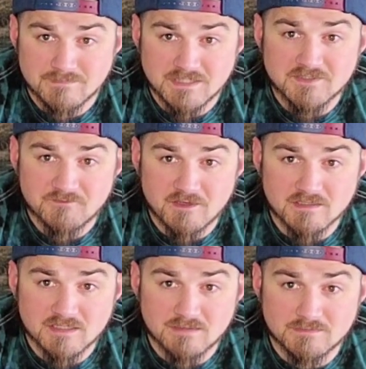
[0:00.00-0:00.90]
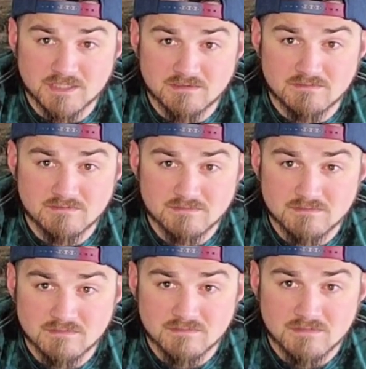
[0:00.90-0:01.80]
It's fucked up, dude.
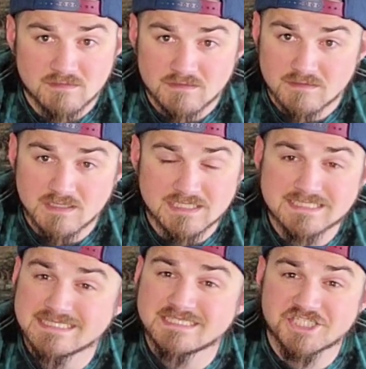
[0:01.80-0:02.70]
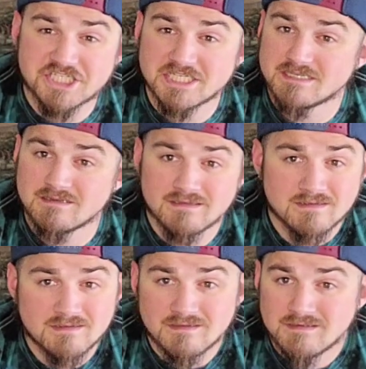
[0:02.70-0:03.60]
Like, I seen shit
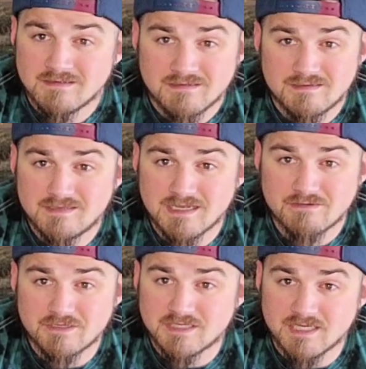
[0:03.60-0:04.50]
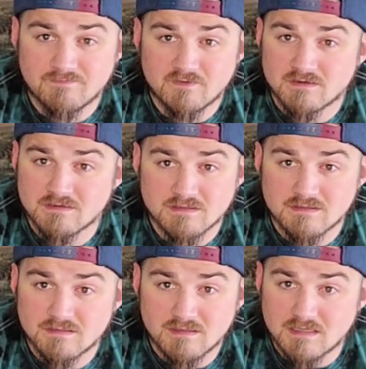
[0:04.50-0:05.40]
down in Denver,
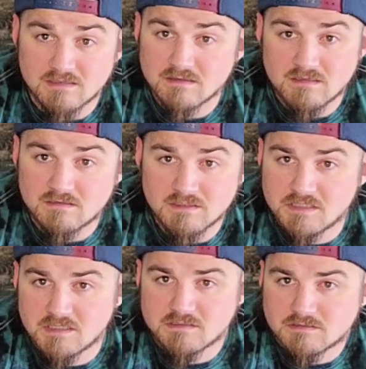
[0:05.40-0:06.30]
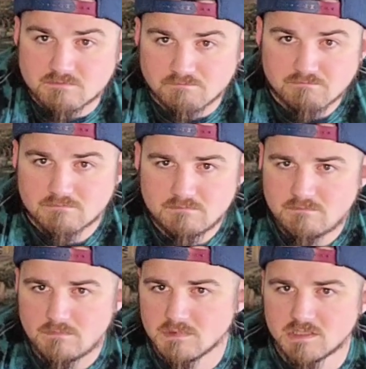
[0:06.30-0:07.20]
like literally they're
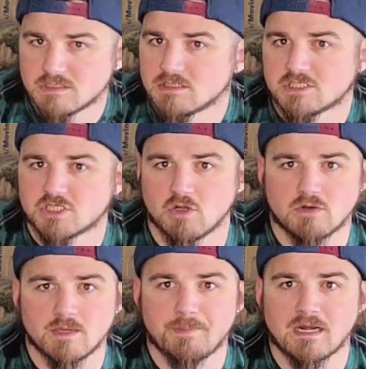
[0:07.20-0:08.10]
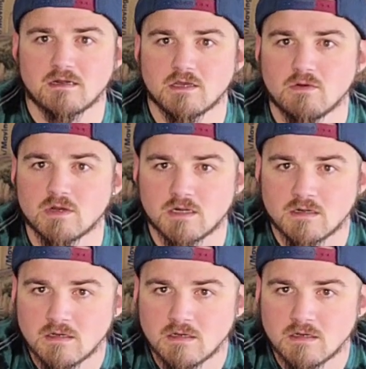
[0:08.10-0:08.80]
just showing up out of nowhere.